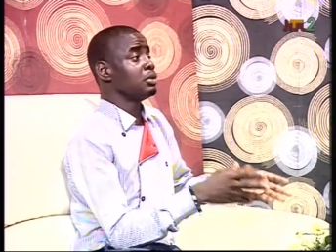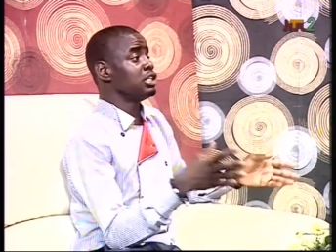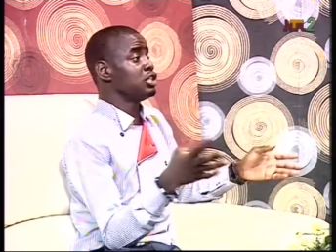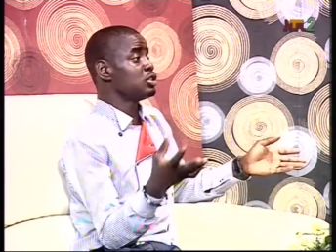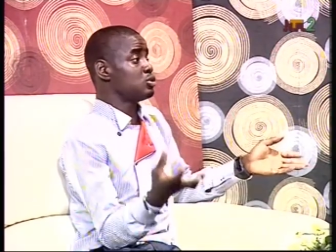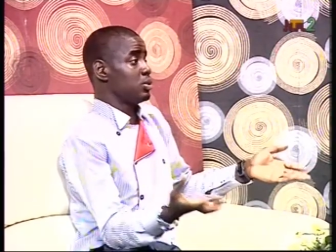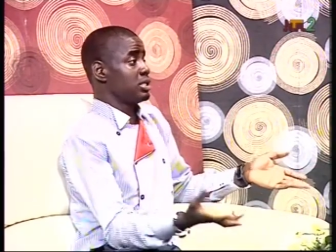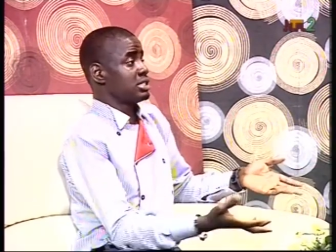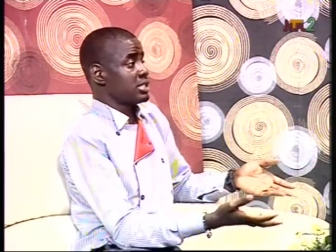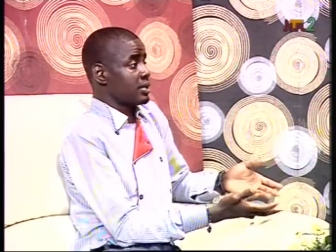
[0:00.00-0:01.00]
so gen-
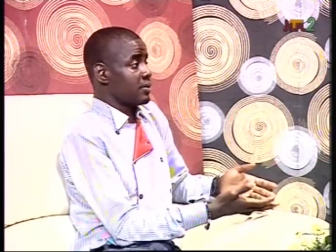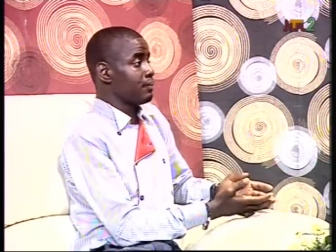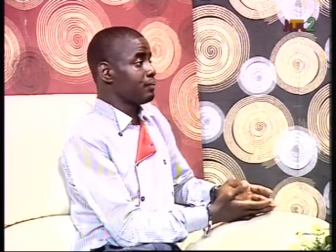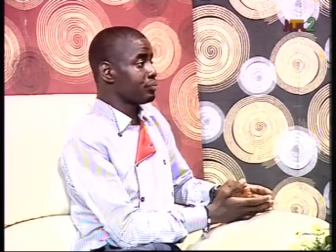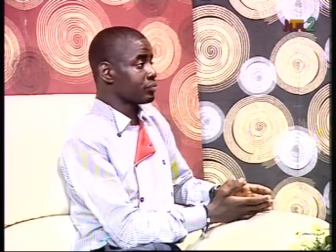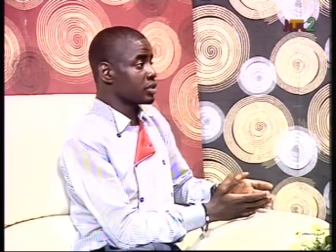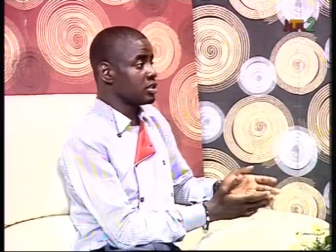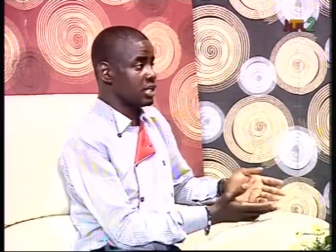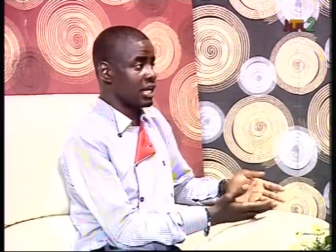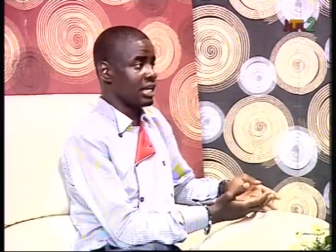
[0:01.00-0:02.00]
generally what, what what
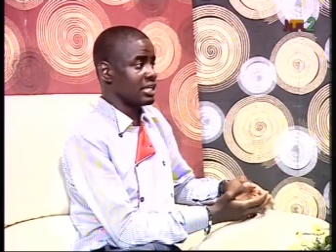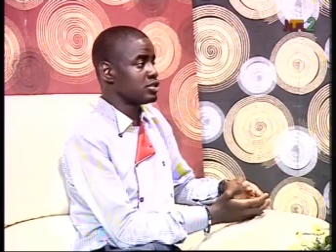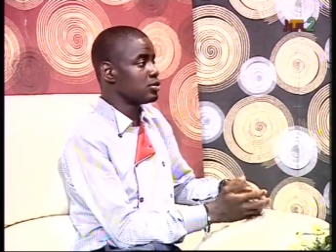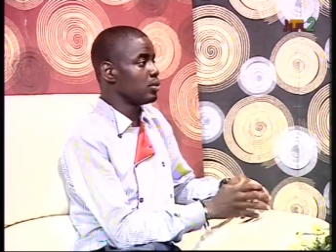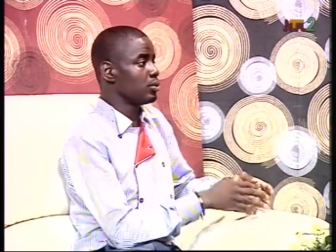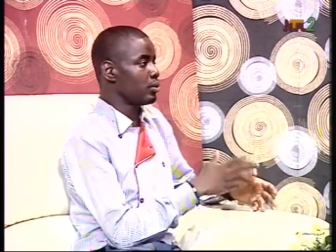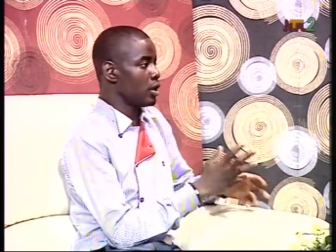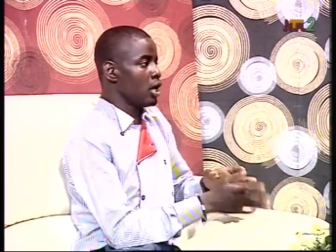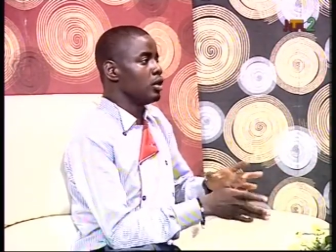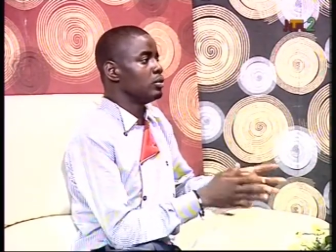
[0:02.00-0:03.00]
we have so
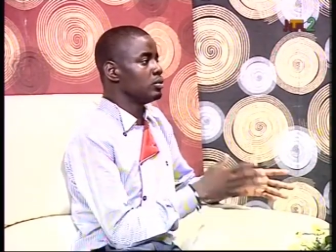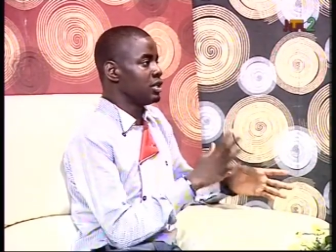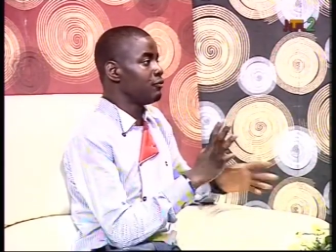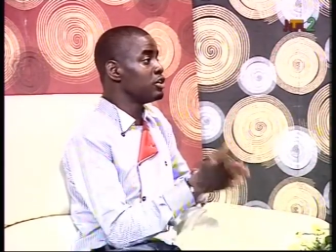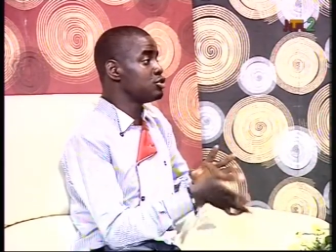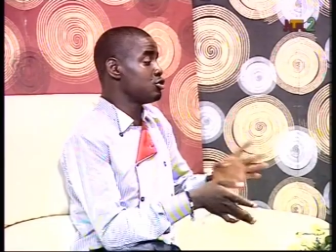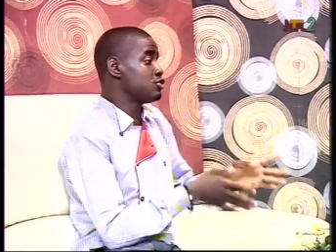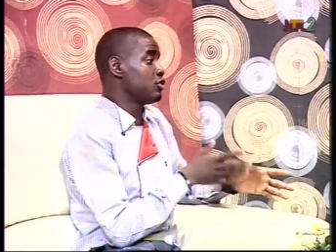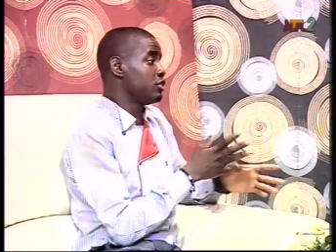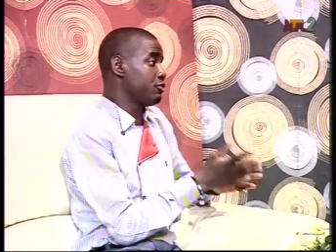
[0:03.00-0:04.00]
you know different like
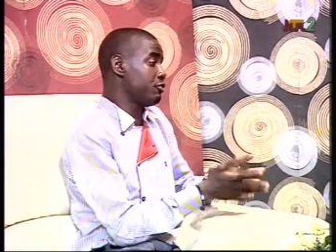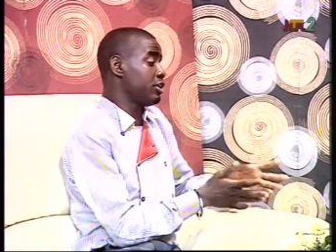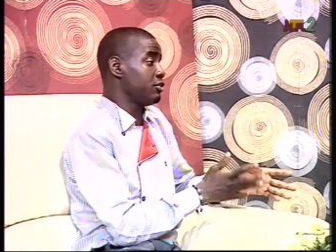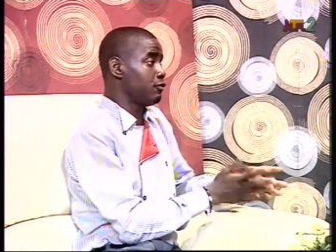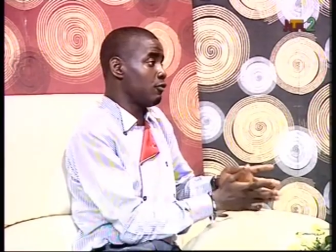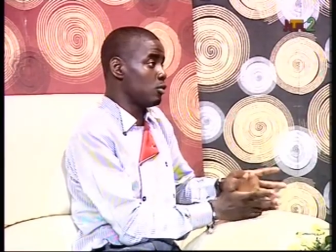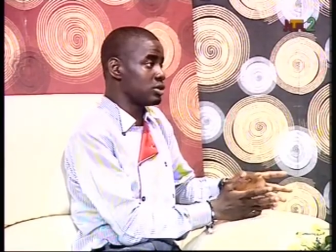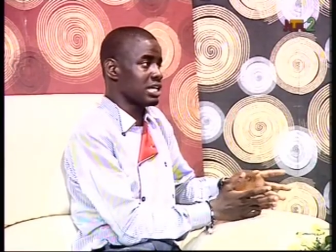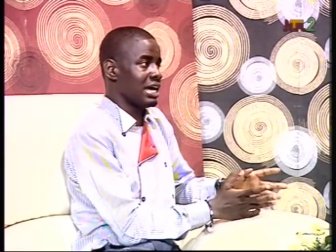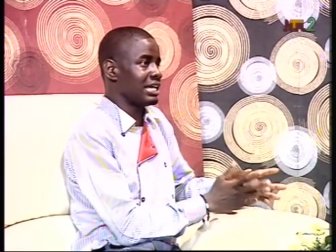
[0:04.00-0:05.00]
strokes for different
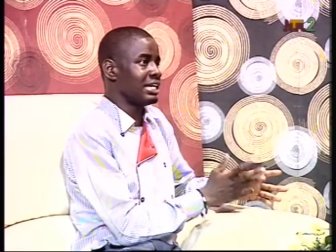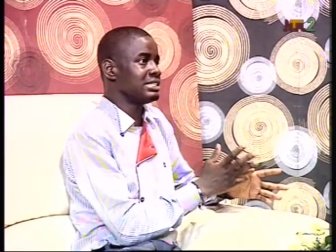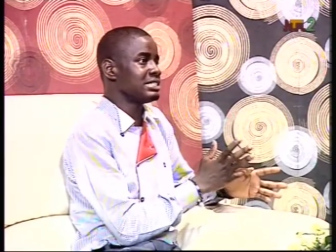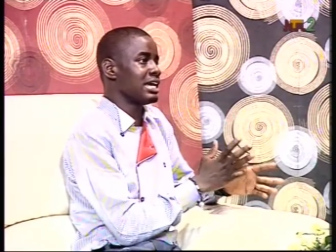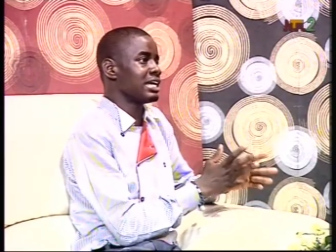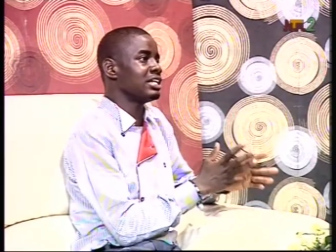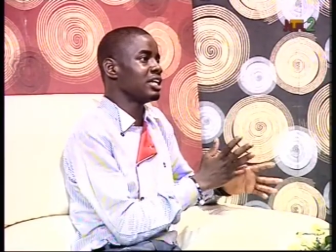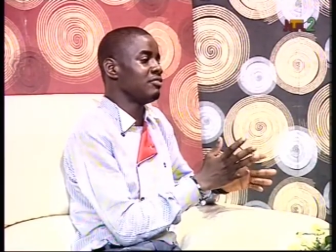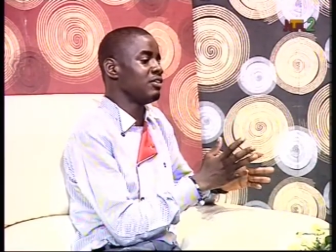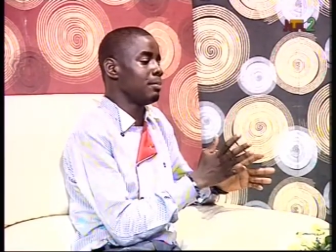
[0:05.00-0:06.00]
folks i can't i can't
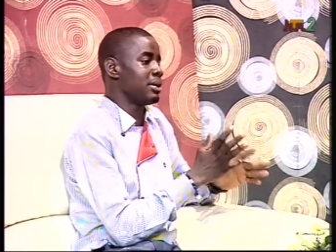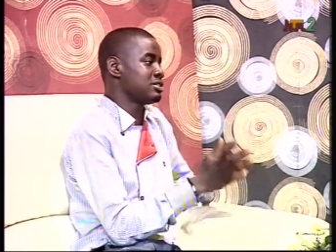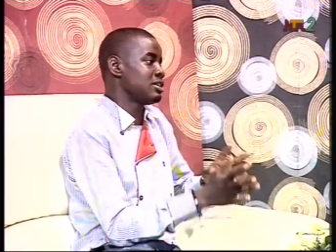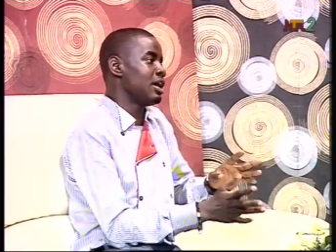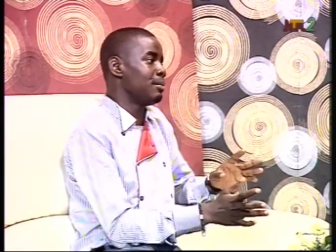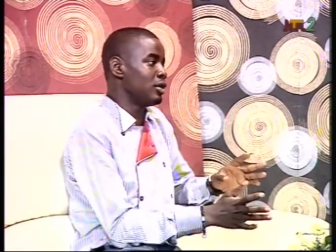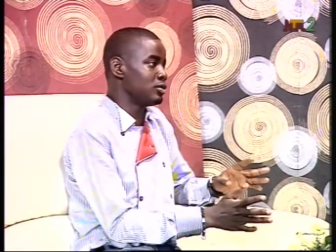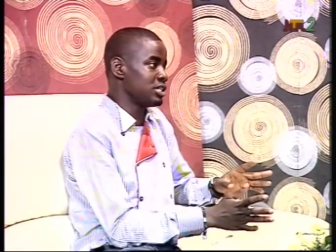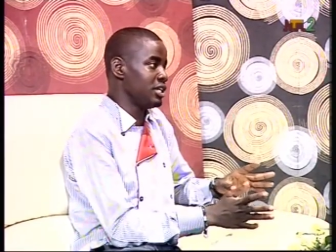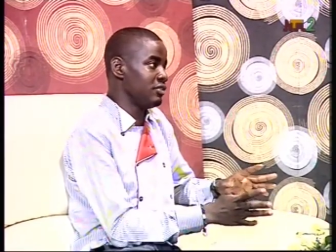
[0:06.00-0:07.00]
give a particular amount